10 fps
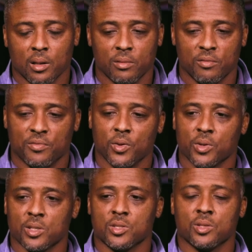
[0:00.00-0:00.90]
I couldn't
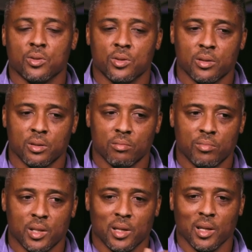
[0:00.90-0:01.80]
focus on
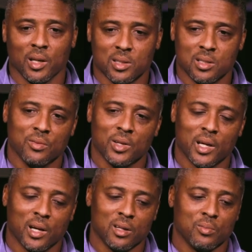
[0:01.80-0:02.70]
the
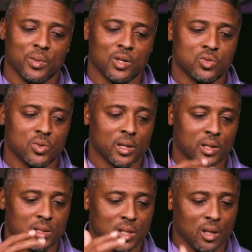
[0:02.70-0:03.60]
negativity. I had to make sure
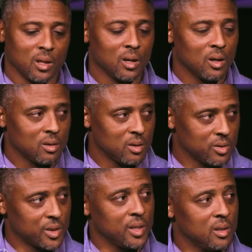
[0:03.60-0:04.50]
I take care of
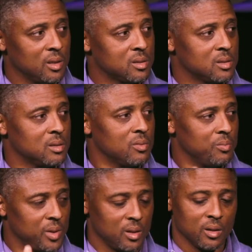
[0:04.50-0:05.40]
her kids,
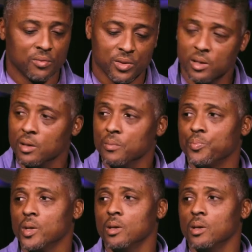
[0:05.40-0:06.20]
be there for them,